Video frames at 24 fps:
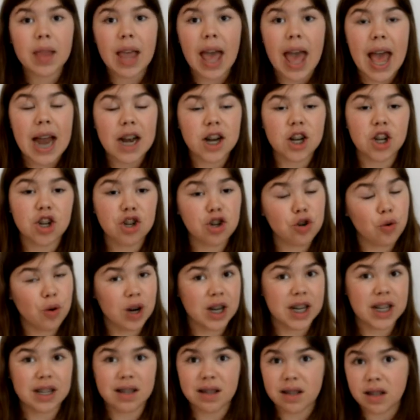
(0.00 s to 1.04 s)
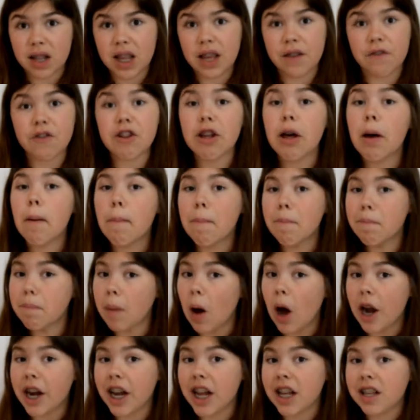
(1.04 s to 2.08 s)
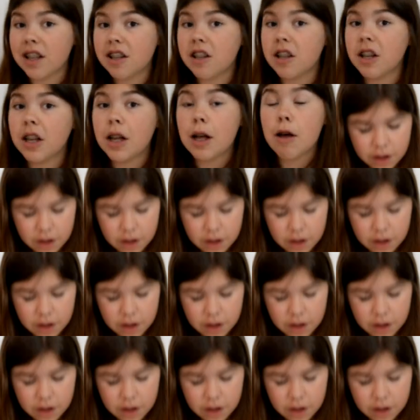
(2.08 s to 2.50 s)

and short-sleeved bodice.